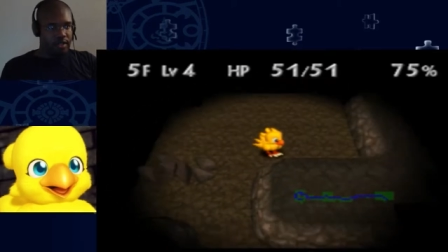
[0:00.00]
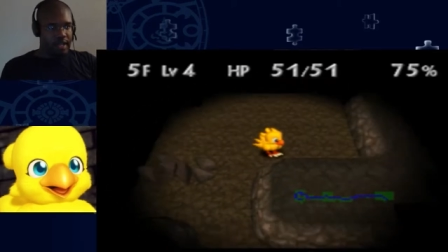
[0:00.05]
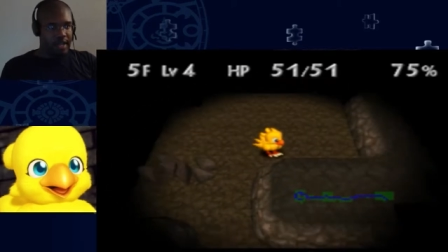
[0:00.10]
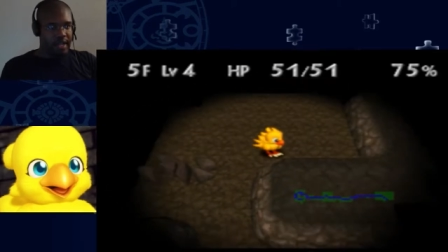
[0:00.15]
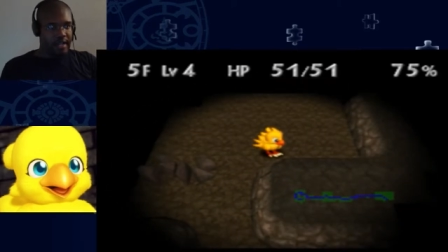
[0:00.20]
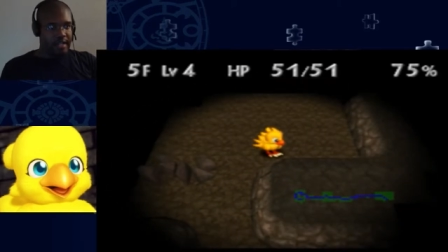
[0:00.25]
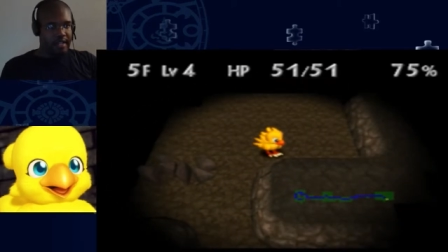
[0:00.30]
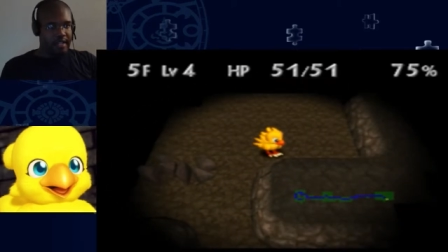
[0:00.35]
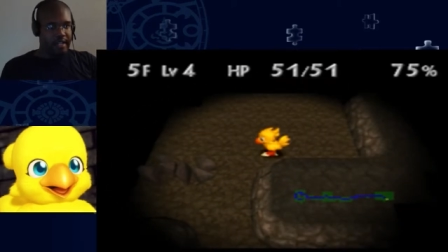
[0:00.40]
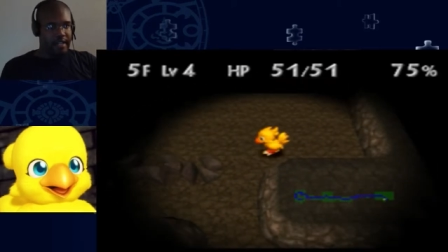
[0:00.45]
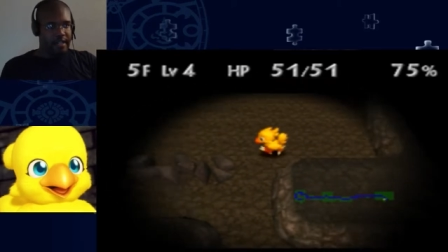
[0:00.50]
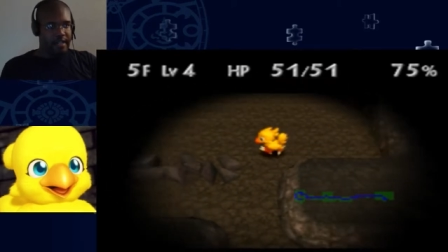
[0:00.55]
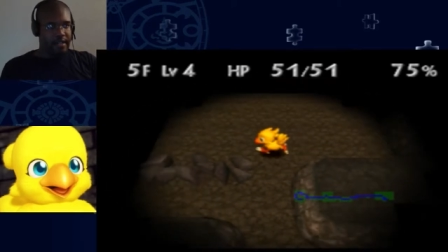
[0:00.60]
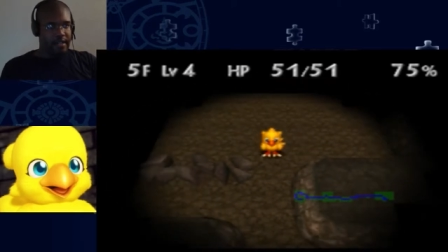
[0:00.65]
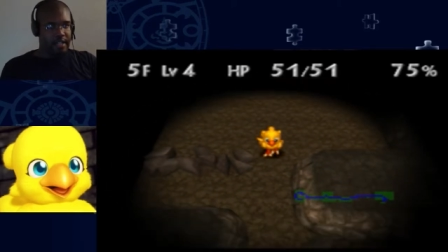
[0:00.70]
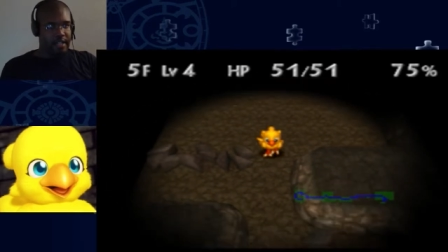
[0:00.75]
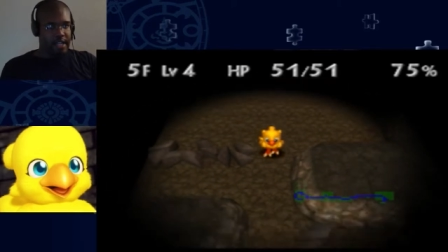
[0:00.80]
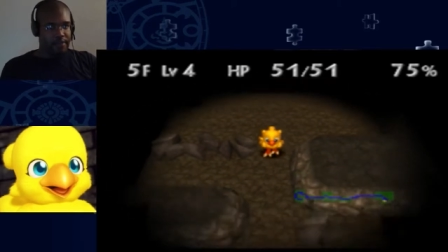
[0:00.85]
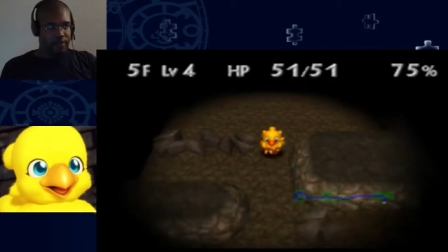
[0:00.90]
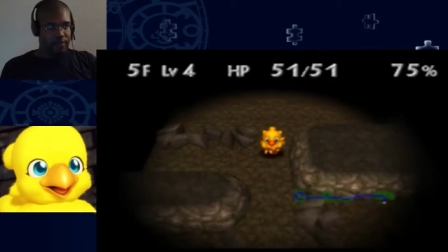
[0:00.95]
and
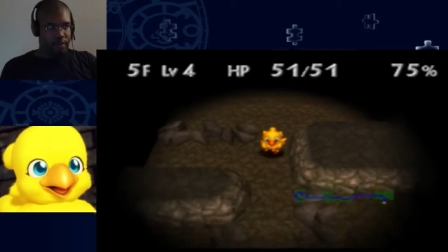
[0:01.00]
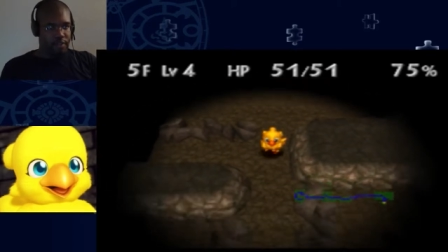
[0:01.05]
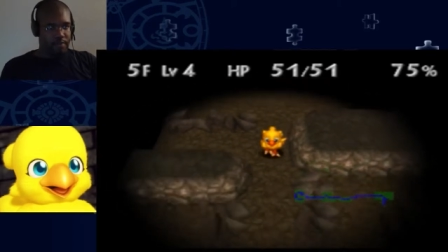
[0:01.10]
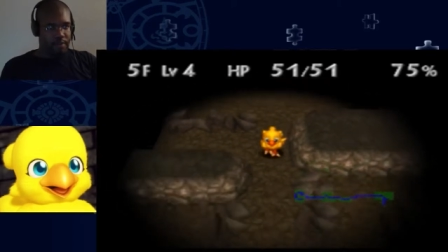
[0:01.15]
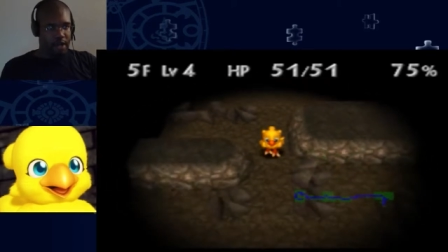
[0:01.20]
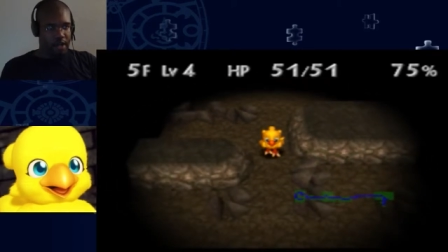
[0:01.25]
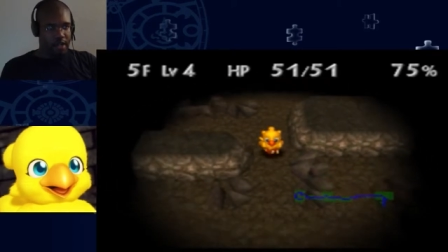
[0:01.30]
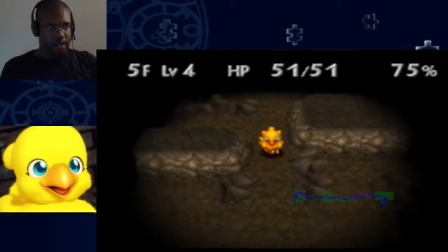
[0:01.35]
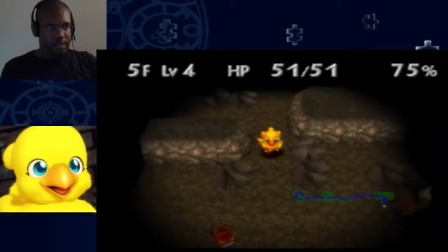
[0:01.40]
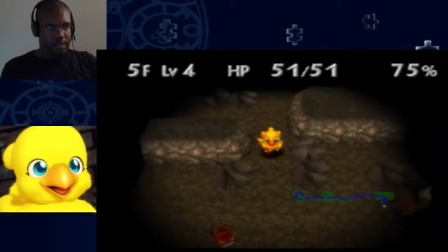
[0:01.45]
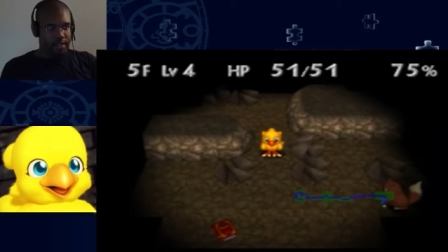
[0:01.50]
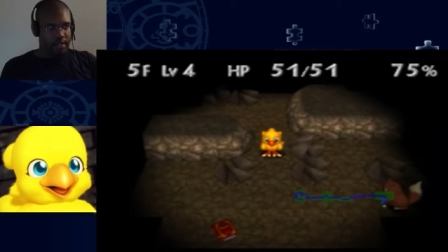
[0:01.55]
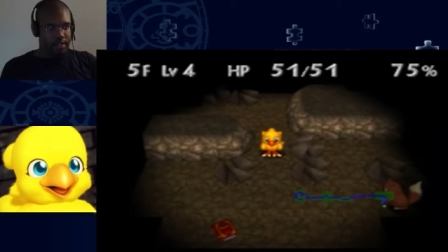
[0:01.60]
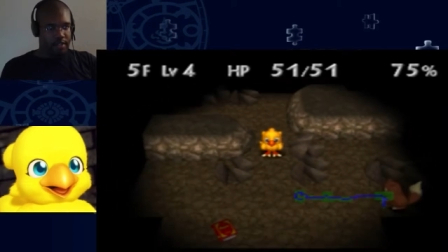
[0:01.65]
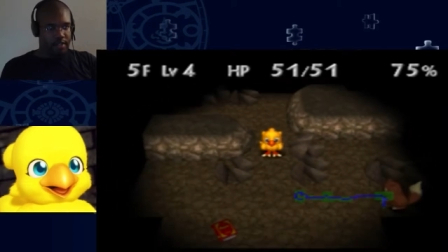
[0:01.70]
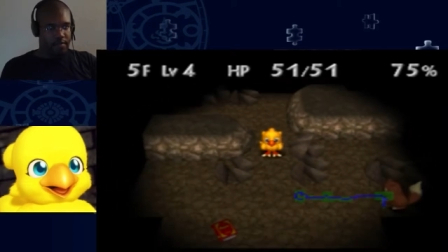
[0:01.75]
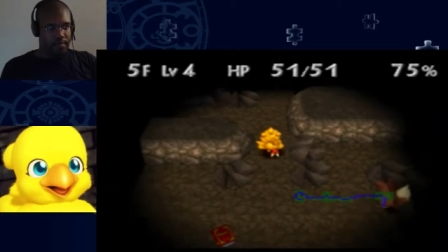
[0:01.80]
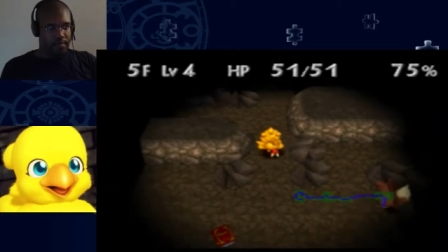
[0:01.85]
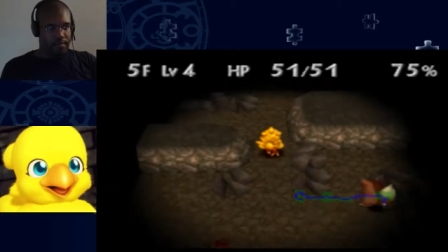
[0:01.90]
then he respawns